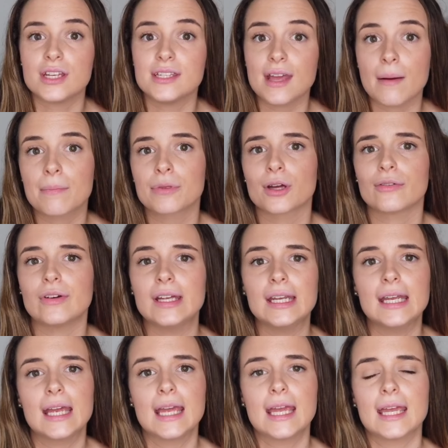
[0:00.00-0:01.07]
the depth of it,
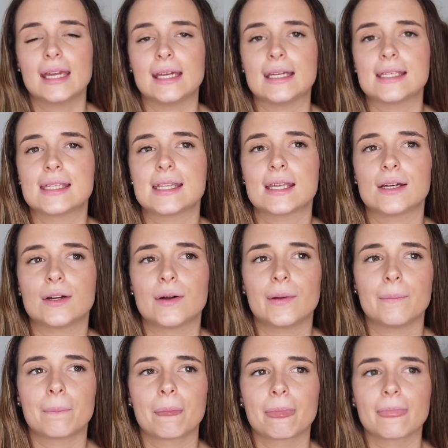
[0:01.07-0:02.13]
is
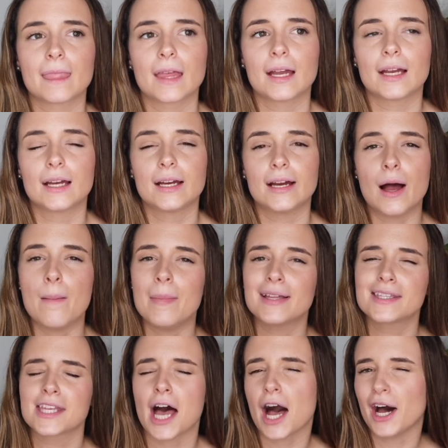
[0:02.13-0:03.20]
the
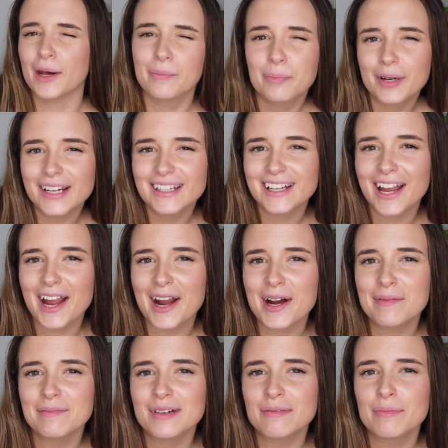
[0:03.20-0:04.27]
immense heartbreak that can
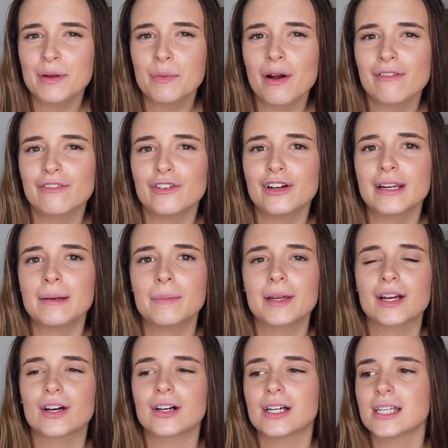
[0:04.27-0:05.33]
come with midwifery,
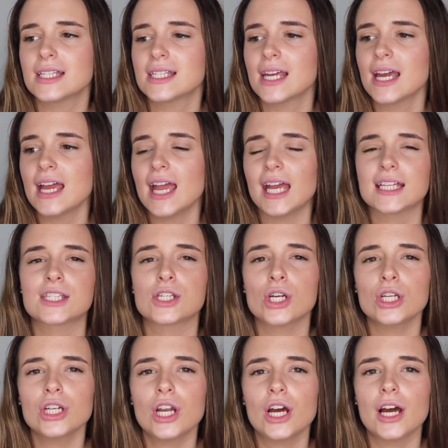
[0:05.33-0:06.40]
because it's
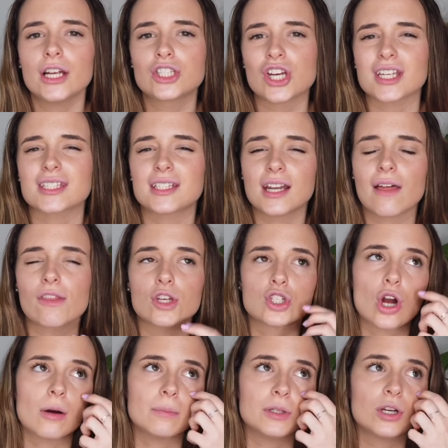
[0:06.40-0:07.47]
not just another
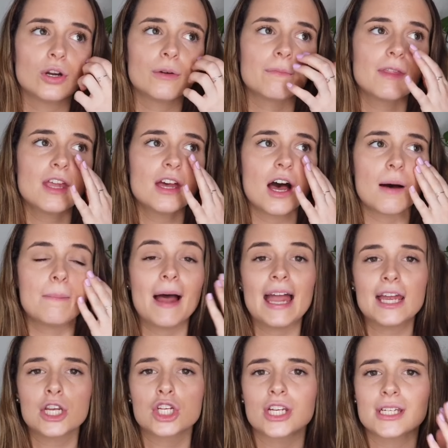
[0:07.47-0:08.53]
job, you know. A
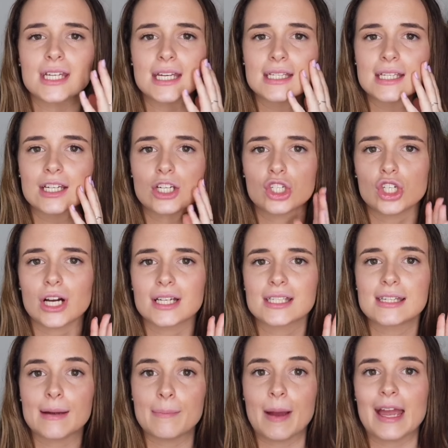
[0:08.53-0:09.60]
patient isn't
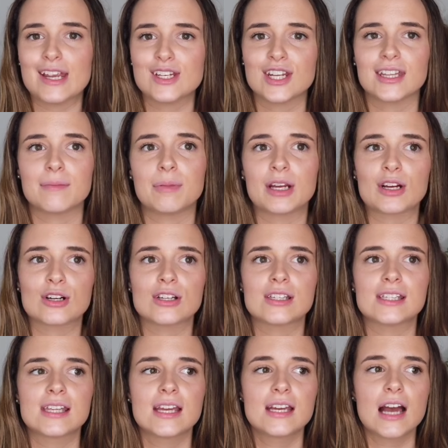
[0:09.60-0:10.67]
just a patient,
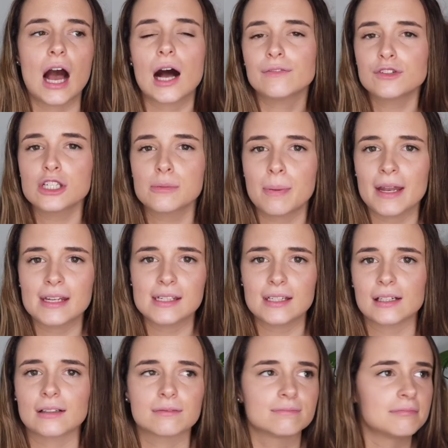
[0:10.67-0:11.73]
because after
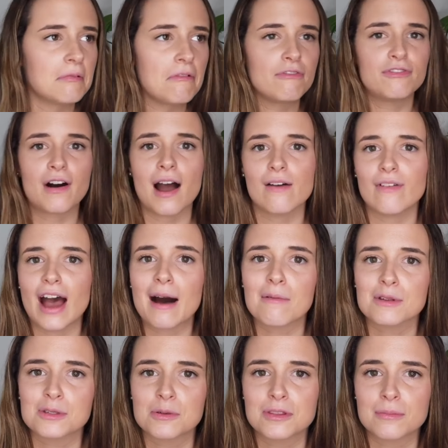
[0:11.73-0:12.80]
spending 5
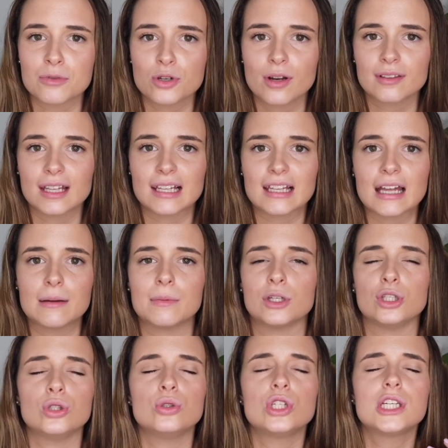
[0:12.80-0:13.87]
hours with them during their labor,
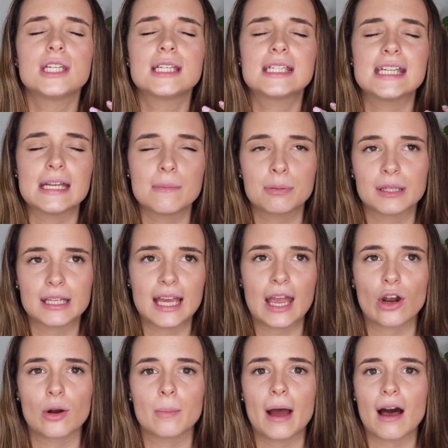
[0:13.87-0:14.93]
you deeply care